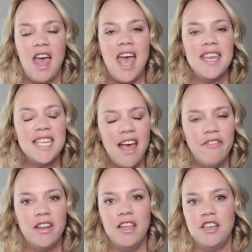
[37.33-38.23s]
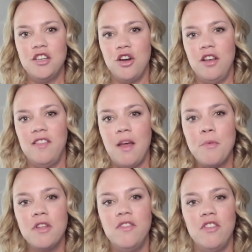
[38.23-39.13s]
and definitely deterred
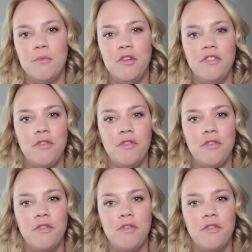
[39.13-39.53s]
some consumers